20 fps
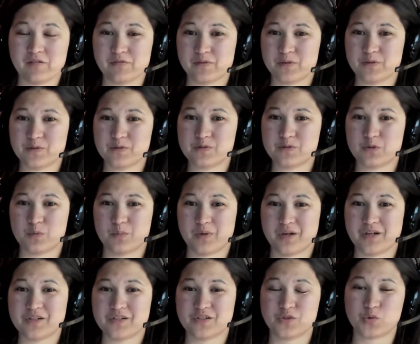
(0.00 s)
learned so
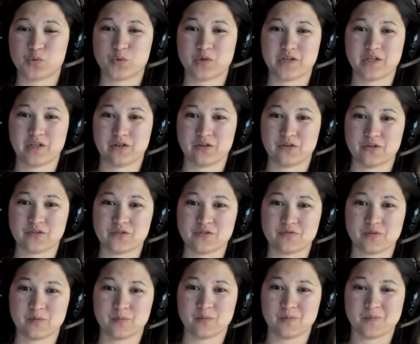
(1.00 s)
much in 20 years
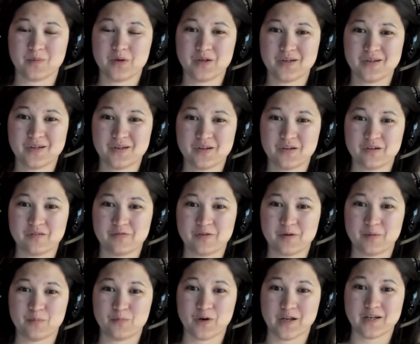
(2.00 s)
from
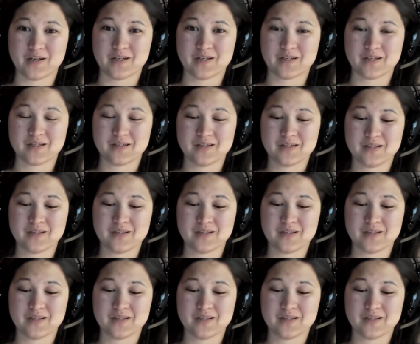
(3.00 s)
writing